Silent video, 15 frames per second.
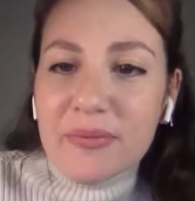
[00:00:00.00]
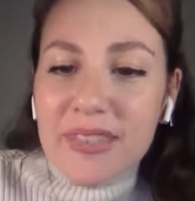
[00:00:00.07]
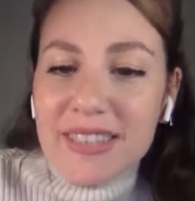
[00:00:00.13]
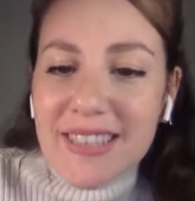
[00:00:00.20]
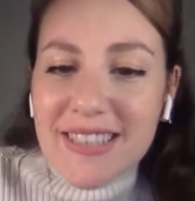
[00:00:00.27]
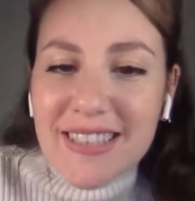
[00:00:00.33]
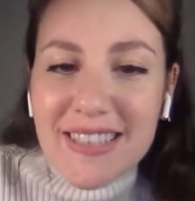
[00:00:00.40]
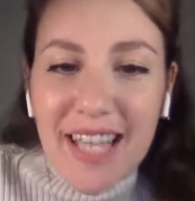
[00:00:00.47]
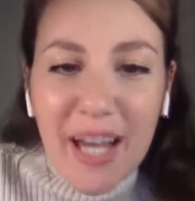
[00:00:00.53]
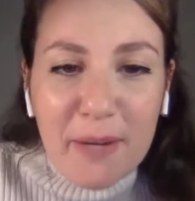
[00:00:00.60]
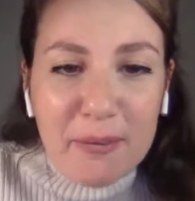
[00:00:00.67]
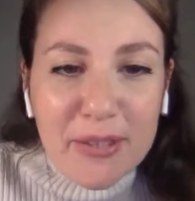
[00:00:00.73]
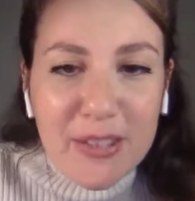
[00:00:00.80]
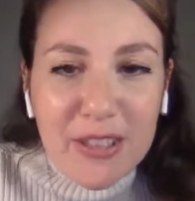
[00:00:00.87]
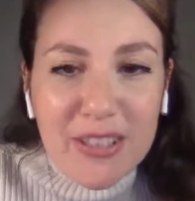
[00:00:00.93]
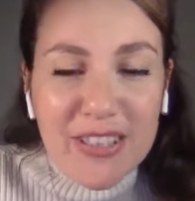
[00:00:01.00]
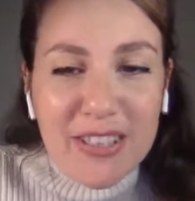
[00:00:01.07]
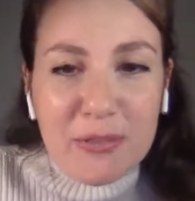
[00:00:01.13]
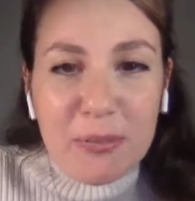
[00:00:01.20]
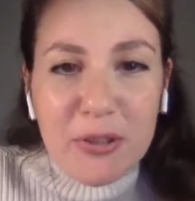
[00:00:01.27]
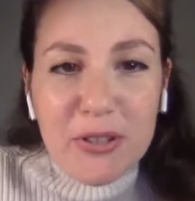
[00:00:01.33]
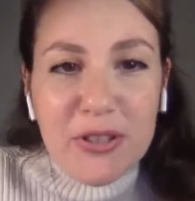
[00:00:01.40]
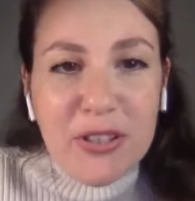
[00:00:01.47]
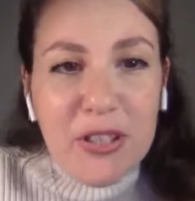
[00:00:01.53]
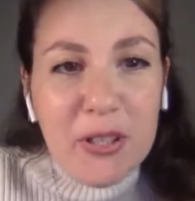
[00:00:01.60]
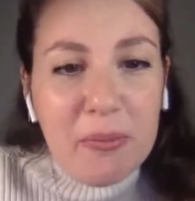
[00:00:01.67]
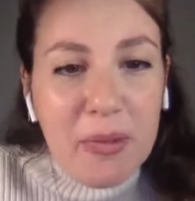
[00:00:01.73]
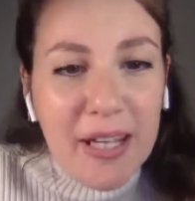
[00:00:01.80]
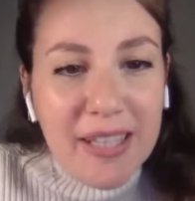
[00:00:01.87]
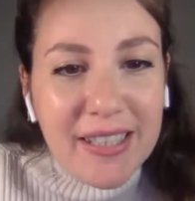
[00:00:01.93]
This episode is brought to you
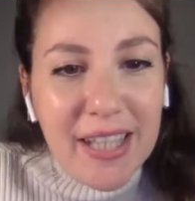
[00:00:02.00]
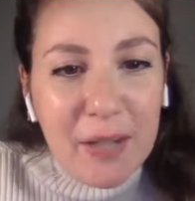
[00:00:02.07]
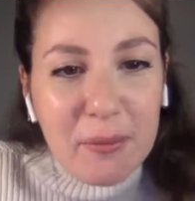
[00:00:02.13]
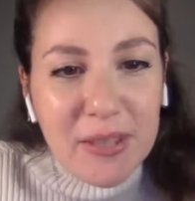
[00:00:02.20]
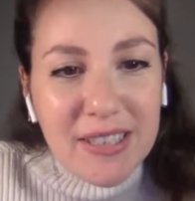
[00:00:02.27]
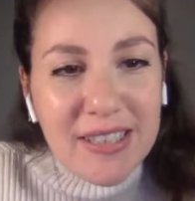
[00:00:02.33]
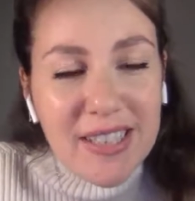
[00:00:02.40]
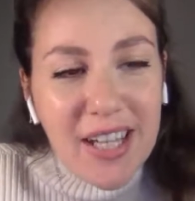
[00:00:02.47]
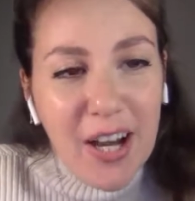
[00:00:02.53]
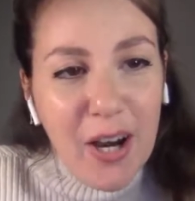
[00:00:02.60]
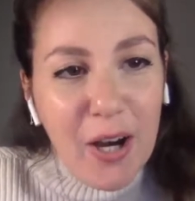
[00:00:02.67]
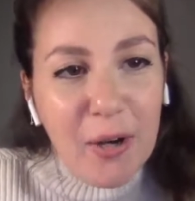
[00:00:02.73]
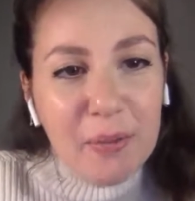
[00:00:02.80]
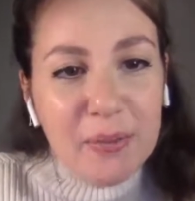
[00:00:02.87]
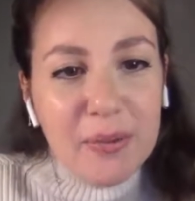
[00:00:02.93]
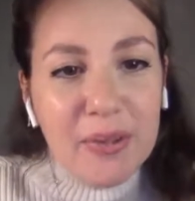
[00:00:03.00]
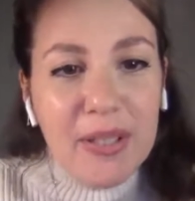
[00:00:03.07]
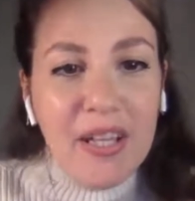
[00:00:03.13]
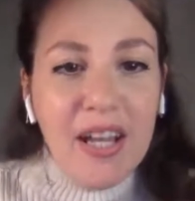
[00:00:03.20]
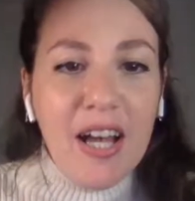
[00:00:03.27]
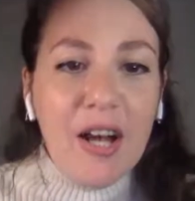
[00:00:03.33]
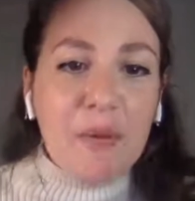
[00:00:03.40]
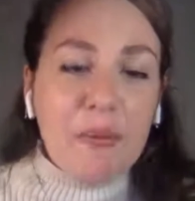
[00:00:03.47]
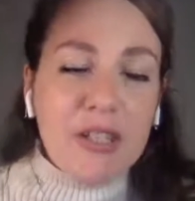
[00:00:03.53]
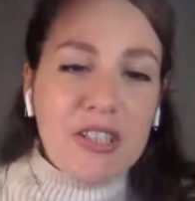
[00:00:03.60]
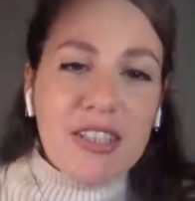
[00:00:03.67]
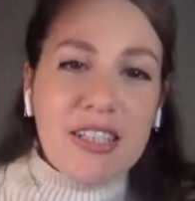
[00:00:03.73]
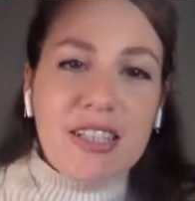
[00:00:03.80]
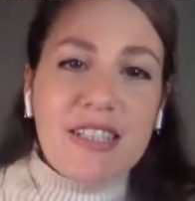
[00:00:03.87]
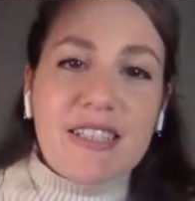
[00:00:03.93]
by the IBD Hub,
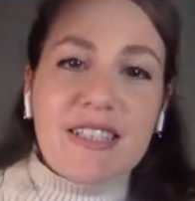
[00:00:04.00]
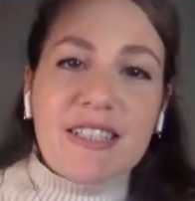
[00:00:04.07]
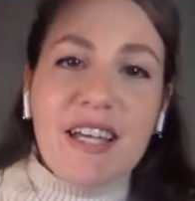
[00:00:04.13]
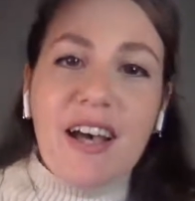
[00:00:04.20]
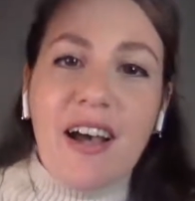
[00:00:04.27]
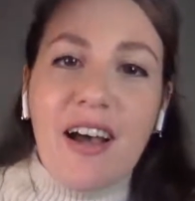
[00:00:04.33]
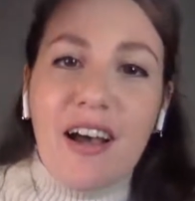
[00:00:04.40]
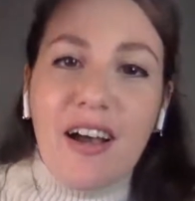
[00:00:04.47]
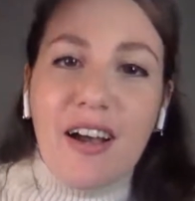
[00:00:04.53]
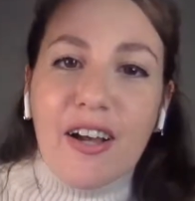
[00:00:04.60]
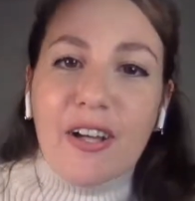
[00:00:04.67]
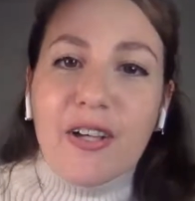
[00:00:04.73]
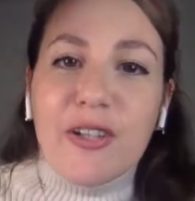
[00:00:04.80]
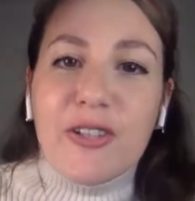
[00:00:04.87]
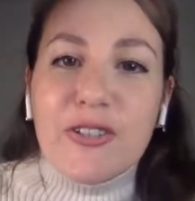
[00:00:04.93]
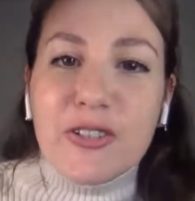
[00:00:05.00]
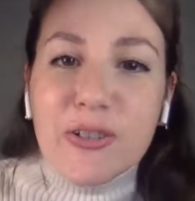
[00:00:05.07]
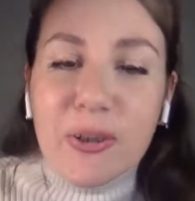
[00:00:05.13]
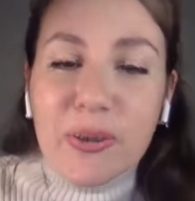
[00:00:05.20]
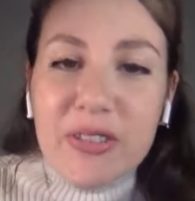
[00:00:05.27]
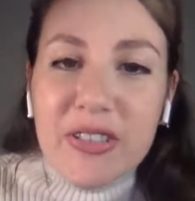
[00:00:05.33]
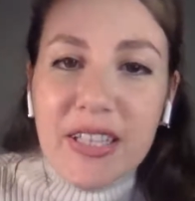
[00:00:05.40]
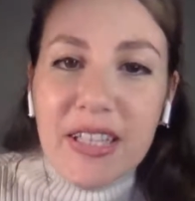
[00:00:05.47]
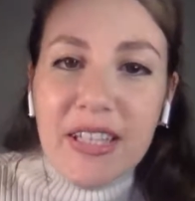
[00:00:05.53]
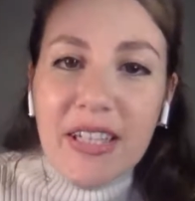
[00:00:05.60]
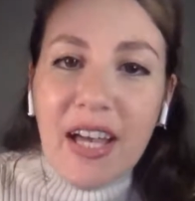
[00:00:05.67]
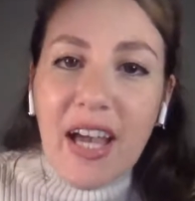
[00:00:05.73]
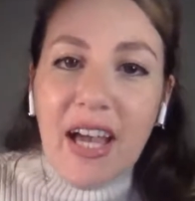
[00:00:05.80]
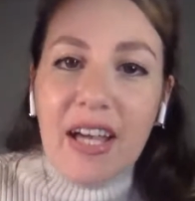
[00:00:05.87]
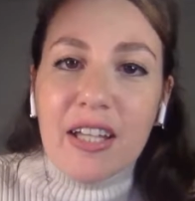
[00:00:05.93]
which is a
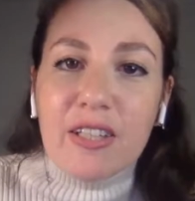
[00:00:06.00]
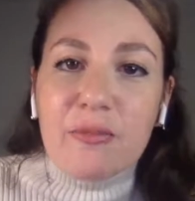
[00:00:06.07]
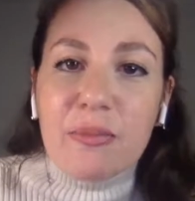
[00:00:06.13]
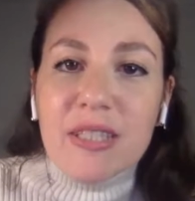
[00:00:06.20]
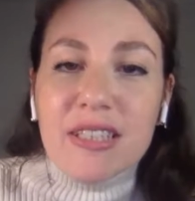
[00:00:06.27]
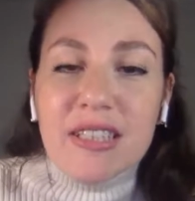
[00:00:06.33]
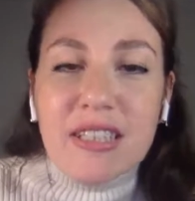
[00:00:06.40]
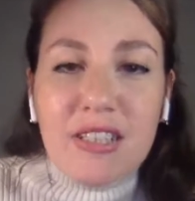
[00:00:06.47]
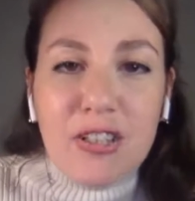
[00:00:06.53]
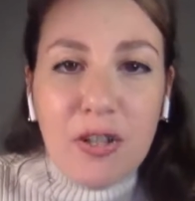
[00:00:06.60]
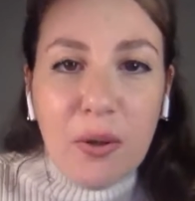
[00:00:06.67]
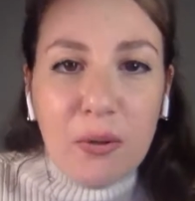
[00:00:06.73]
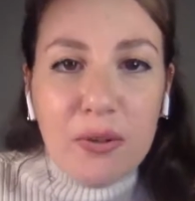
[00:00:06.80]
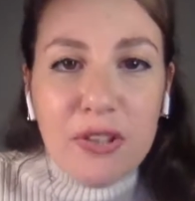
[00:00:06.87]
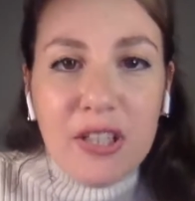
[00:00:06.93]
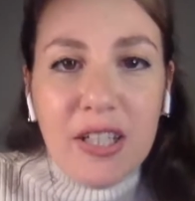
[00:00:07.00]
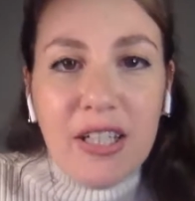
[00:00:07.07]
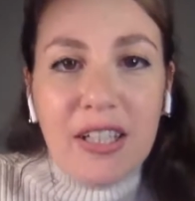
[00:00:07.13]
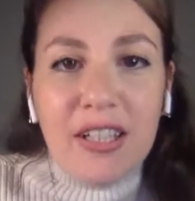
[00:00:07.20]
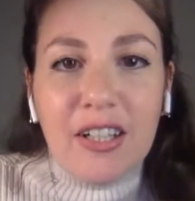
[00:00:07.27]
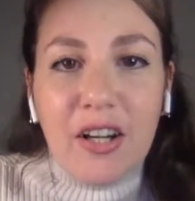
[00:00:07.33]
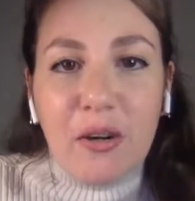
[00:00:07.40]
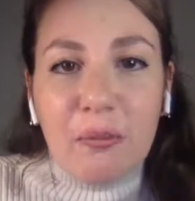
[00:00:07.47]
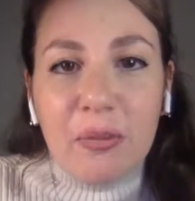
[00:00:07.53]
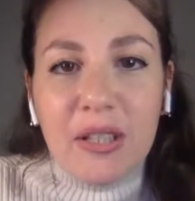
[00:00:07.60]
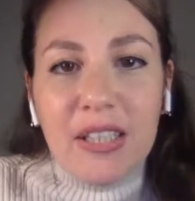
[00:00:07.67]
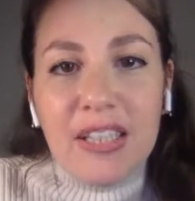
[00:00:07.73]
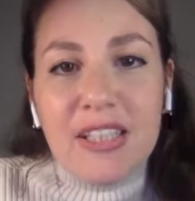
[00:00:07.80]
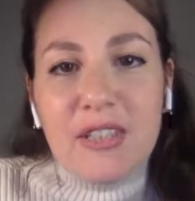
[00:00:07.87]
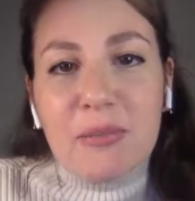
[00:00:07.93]
consulting and business coaching
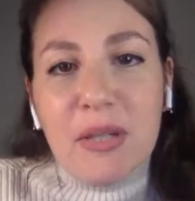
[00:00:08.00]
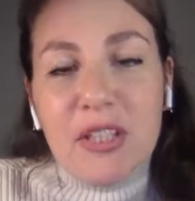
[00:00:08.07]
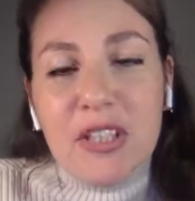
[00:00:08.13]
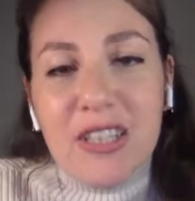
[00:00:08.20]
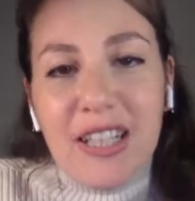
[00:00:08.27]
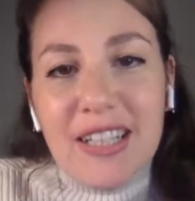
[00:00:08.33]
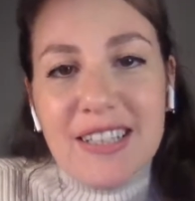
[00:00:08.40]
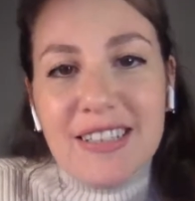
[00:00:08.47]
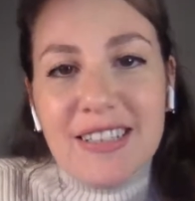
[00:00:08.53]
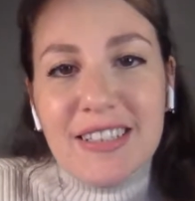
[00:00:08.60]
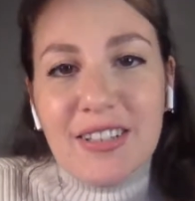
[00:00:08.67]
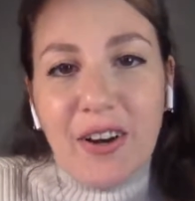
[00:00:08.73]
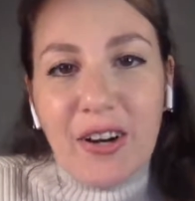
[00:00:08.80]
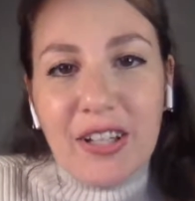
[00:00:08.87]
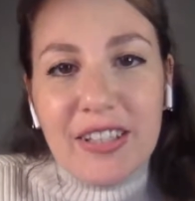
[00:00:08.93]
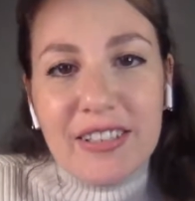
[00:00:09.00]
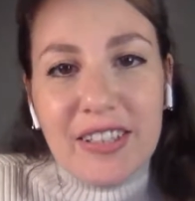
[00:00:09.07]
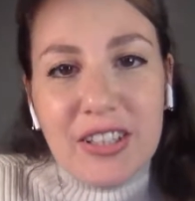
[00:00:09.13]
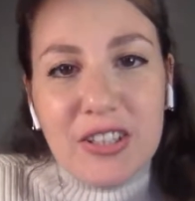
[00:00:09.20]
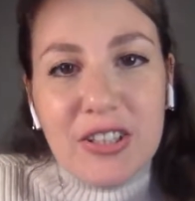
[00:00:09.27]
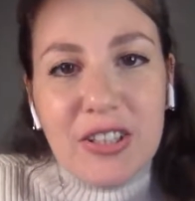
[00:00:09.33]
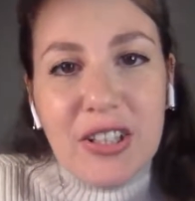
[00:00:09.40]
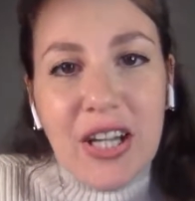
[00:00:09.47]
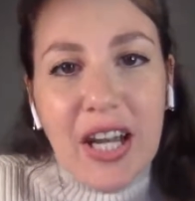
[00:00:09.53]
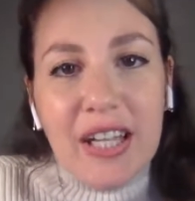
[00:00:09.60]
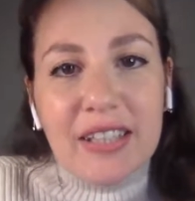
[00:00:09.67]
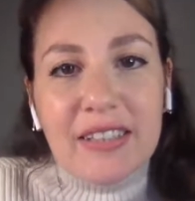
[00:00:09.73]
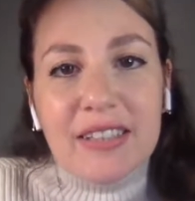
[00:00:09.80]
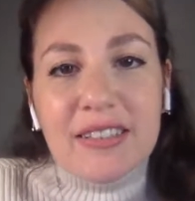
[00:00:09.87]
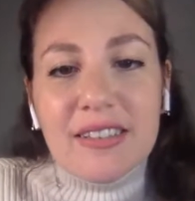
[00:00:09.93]
company specialized in architecture
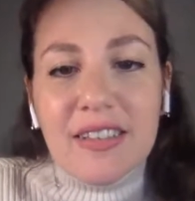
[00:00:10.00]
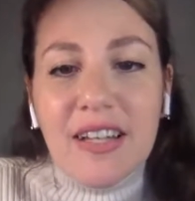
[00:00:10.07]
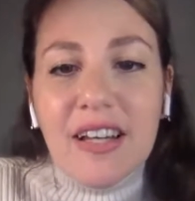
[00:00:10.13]
and